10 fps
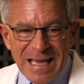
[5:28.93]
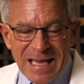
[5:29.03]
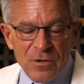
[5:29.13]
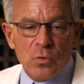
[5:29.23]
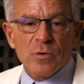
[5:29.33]

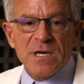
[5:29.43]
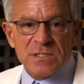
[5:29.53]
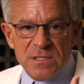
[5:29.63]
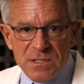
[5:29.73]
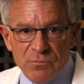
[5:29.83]

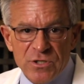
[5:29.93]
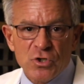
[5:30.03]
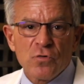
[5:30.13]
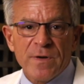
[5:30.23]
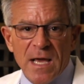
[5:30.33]
increases the
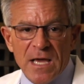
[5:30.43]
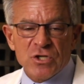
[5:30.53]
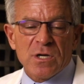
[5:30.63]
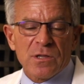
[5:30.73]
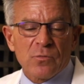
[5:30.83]

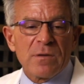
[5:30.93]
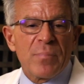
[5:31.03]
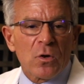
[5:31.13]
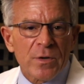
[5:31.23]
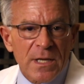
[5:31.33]
rejuvenation and the
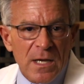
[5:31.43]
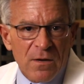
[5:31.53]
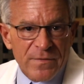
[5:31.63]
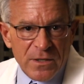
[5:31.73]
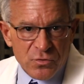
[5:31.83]
rebuilding
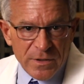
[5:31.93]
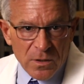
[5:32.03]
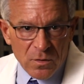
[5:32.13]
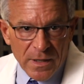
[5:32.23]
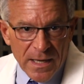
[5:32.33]
of the
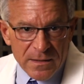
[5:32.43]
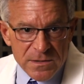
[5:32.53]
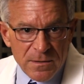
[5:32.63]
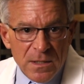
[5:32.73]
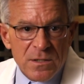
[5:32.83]
adrenal
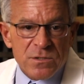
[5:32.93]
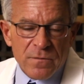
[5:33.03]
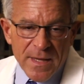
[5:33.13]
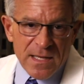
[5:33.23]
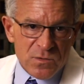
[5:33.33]
glands.
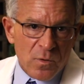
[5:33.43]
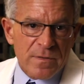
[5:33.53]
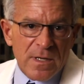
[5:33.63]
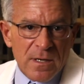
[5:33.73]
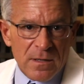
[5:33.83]
So that's
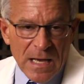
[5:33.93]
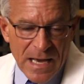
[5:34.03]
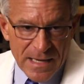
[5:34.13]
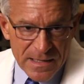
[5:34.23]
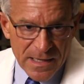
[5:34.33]
where the
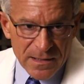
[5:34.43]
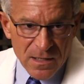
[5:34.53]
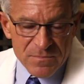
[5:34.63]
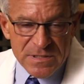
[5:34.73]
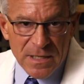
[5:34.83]
iodine
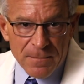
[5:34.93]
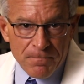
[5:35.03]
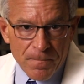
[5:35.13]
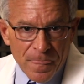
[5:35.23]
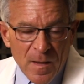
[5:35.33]
comes in.
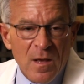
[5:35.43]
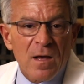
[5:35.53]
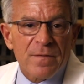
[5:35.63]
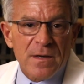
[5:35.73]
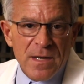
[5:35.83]

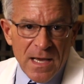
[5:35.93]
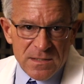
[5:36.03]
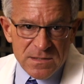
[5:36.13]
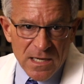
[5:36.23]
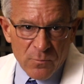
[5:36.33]
The
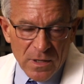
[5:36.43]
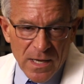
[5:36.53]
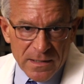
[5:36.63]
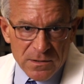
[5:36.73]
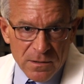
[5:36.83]
next thing we
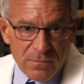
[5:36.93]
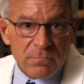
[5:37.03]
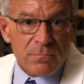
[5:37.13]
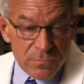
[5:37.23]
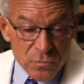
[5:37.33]
like to
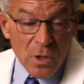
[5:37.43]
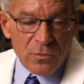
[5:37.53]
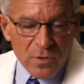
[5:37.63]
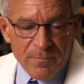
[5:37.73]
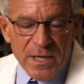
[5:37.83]

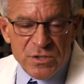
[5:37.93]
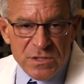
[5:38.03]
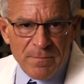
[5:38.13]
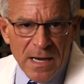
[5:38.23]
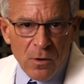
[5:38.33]
talk to our
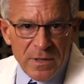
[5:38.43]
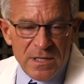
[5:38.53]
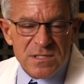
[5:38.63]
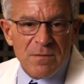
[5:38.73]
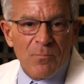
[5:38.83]
patients about
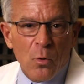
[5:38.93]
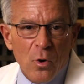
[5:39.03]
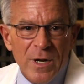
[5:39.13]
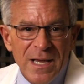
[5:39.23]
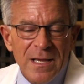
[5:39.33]
is
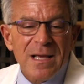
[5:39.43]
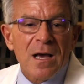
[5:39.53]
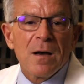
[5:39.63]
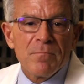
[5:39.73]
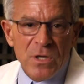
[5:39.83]
supporting
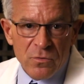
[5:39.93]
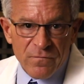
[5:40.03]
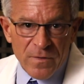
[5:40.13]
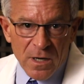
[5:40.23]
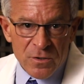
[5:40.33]

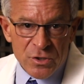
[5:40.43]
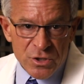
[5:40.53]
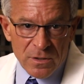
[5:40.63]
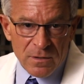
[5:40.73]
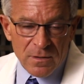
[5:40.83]
immune
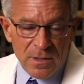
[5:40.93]
function.